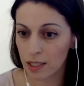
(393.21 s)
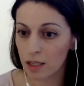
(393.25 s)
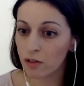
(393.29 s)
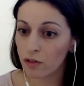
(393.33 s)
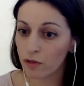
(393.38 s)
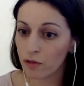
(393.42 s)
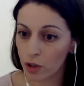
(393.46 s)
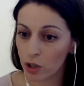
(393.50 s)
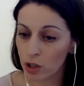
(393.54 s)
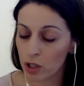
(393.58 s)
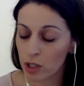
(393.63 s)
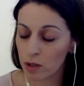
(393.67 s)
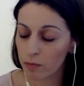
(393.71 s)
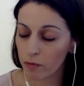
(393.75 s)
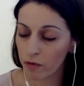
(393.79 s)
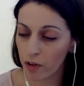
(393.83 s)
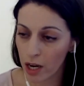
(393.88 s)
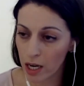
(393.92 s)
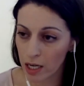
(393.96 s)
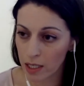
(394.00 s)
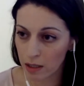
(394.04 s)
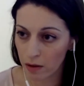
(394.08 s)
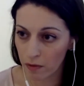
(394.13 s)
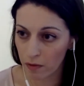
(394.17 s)
the first
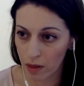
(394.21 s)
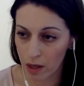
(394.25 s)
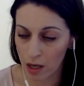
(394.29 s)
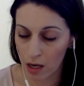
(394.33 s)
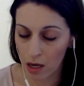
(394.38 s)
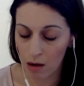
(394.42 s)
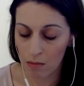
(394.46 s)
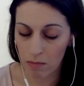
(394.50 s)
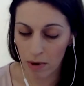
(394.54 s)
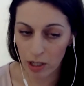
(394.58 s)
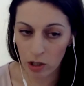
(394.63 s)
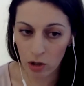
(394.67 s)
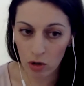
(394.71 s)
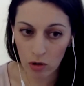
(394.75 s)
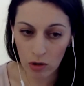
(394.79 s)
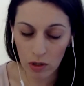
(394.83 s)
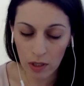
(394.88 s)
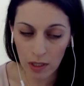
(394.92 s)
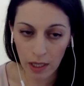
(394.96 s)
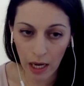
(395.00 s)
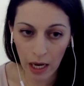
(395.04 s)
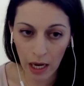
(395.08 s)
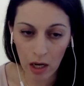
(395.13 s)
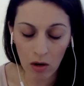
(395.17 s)
phase of the menstrual
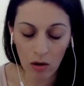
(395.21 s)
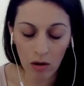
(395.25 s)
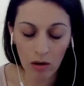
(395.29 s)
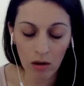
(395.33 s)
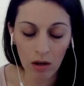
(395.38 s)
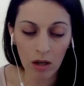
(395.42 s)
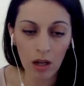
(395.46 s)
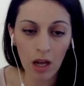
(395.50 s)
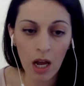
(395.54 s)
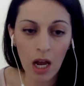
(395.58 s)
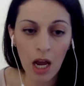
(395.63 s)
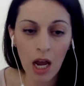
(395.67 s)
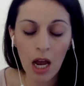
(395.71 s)
cycle,